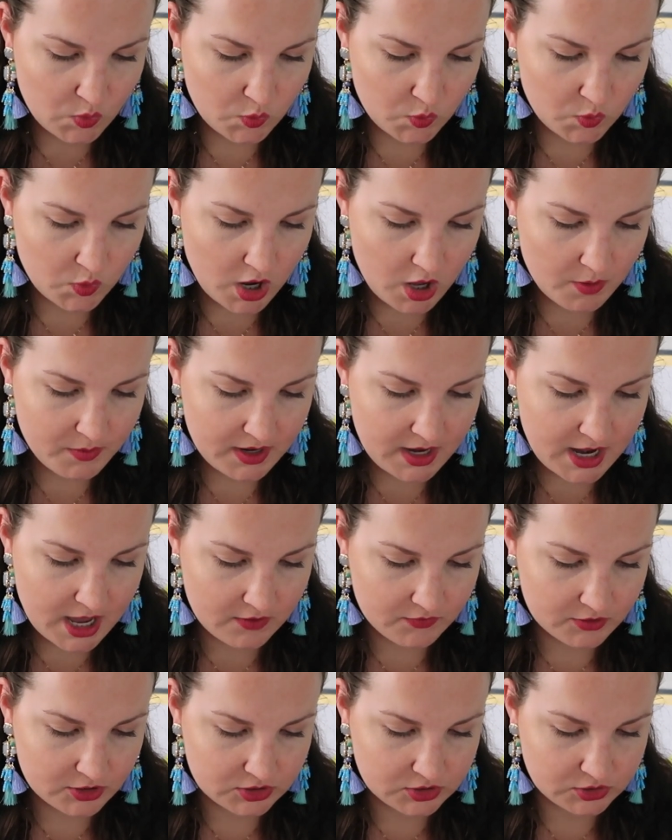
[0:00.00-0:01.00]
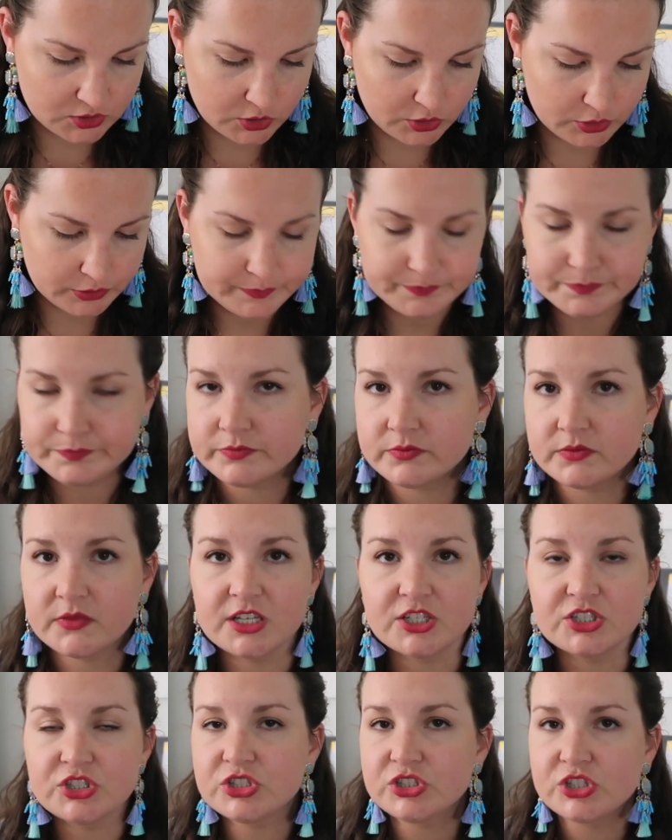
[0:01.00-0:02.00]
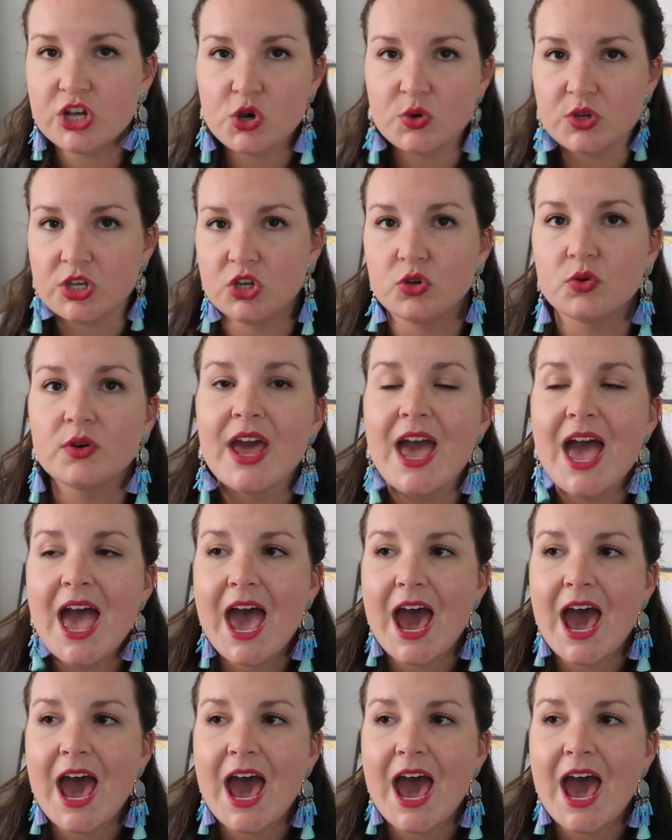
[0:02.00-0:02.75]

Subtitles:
Robin Eversole. So cute.